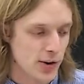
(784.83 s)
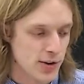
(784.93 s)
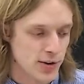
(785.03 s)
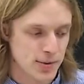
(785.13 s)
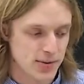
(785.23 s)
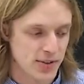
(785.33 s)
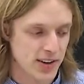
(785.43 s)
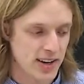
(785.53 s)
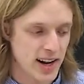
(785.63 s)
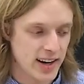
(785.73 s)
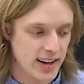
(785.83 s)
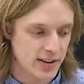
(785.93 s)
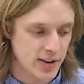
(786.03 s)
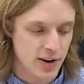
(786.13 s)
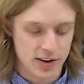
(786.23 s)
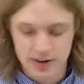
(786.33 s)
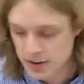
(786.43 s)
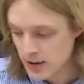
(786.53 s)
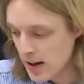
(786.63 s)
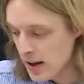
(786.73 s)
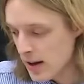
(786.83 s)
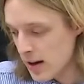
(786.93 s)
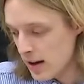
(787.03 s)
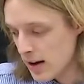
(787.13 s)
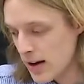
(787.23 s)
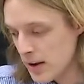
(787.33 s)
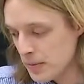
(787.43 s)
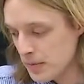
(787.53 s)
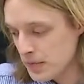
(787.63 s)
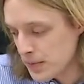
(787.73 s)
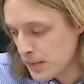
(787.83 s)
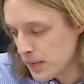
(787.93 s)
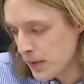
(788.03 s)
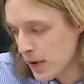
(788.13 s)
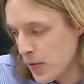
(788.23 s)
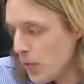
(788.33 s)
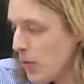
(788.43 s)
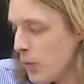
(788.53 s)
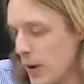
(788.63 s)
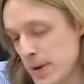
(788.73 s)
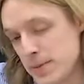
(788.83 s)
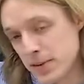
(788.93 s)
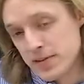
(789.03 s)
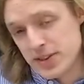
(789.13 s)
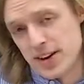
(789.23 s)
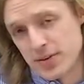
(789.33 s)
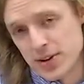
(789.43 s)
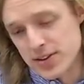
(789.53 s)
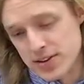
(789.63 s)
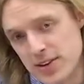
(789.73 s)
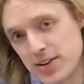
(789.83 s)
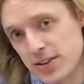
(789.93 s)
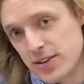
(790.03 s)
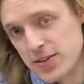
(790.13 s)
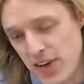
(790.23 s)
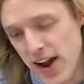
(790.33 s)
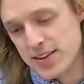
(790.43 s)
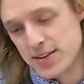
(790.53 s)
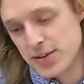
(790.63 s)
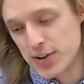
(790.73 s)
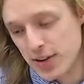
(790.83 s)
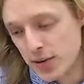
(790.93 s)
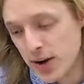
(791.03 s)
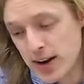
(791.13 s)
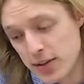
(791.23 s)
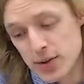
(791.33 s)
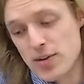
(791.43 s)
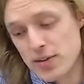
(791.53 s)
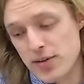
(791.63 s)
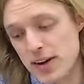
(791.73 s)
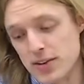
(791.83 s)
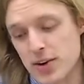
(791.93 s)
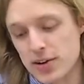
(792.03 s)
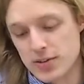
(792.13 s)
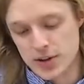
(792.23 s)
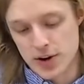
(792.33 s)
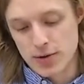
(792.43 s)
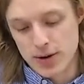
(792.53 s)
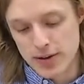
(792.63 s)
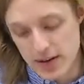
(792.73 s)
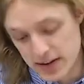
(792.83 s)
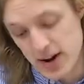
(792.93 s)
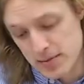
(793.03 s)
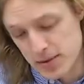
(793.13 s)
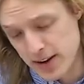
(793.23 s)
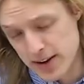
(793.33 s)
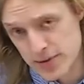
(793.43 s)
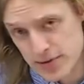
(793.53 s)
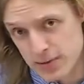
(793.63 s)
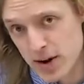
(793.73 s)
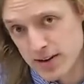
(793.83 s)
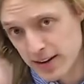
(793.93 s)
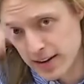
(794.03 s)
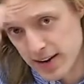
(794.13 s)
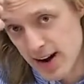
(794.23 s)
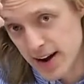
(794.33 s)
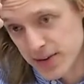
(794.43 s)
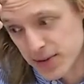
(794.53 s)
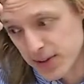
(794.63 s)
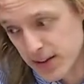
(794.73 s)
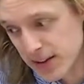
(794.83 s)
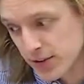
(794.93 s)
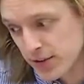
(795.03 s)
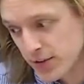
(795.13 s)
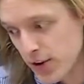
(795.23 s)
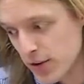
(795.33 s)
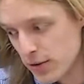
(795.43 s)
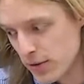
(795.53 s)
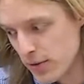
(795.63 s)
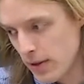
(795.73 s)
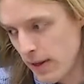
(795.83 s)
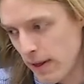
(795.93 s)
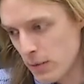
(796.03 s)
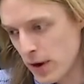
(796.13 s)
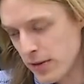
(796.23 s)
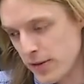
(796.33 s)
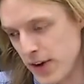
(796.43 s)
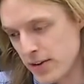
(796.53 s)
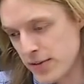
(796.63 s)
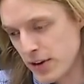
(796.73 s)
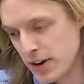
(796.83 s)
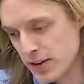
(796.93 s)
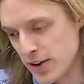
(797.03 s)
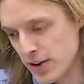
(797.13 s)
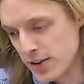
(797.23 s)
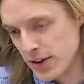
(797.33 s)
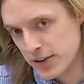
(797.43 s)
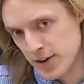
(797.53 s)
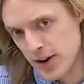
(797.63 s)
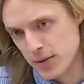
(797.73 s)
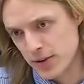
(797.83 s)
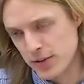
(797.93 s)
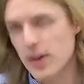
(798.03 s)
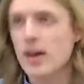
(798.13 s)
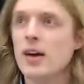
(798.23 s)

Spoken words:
are no specific Canadian cards. What people have done in recent years is fans have started creating their own event cards to go with, and the company has responded in kind with this. So one of the fan variant cards I saw was